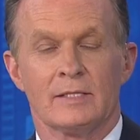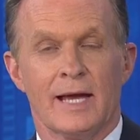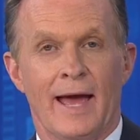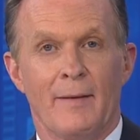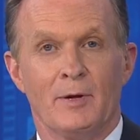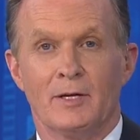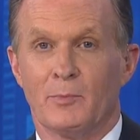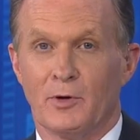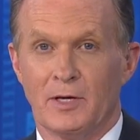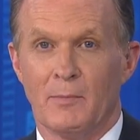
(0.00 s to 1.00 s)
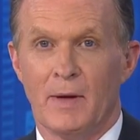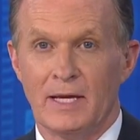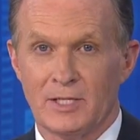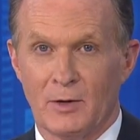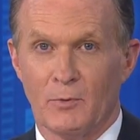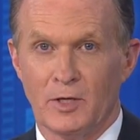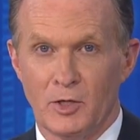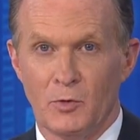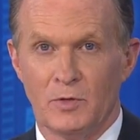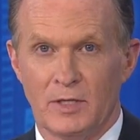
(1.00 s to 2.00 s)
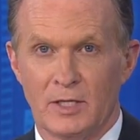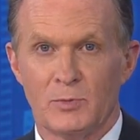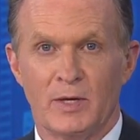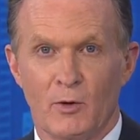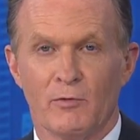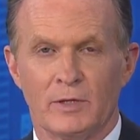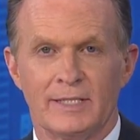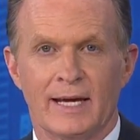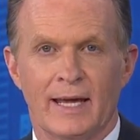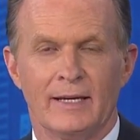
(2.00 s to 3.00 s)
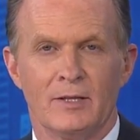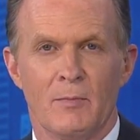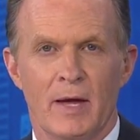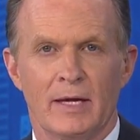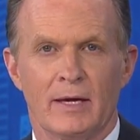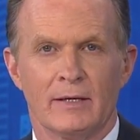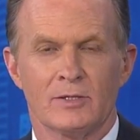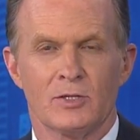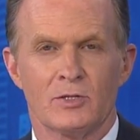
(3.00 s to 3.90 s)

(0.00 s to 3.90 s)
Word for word: It's a happy and a pretty amazing reunion that's been over a decade in the making.